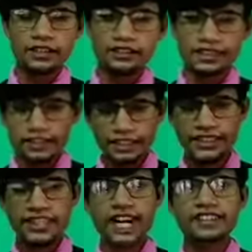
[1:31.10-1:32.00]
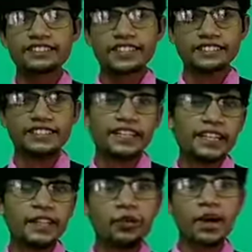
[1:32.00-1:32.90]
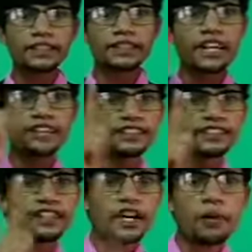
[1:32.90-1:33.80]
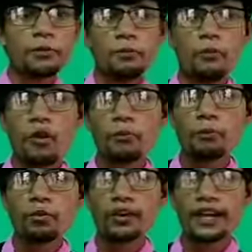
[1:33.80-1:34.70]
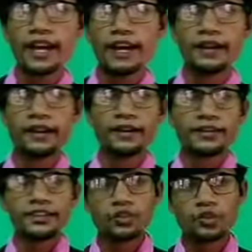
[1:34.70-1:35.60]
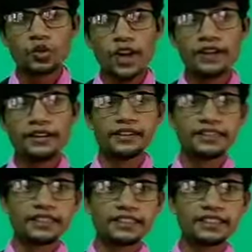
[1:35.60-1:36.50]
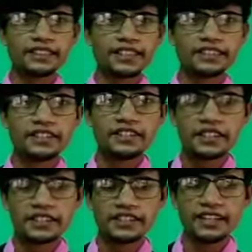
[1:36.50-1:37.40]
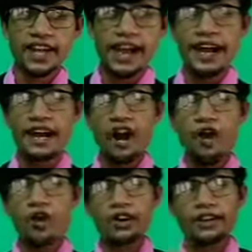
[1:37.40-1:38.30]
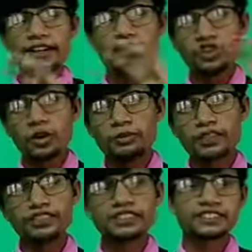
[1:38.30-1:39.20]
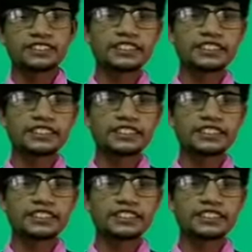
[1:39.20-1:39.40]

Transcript: seven glasses, in one glasses, mom put a sugar in that drink, and rest of the six